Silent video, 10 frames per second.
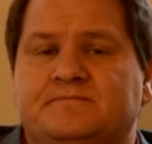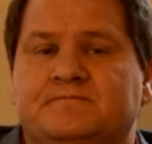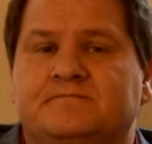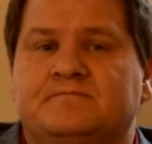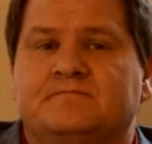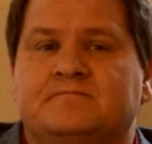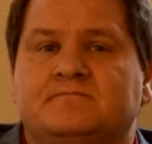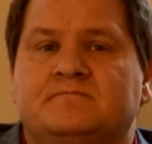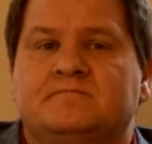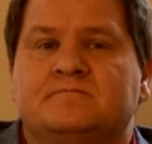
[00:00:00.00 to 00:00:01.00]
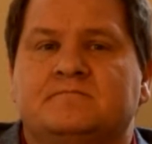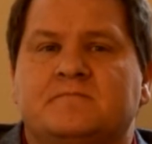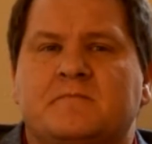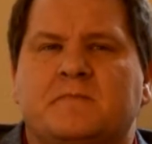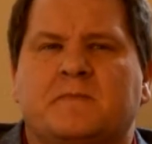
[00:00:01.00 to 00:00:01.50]

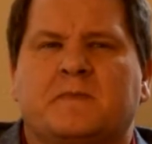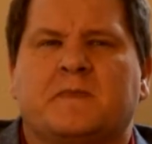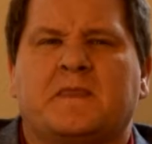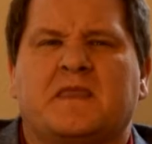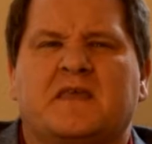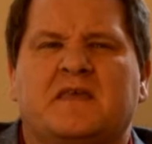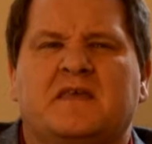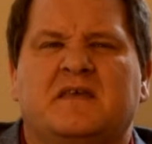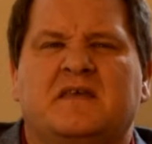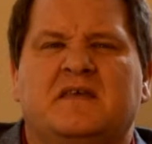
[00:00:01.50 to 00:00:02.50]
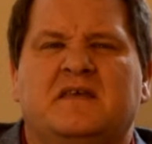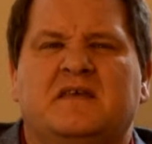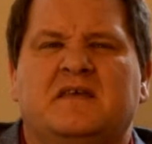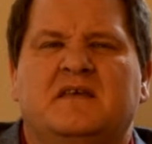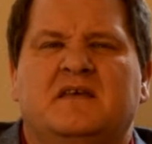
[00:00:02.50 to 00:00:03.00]
Nobody speaks.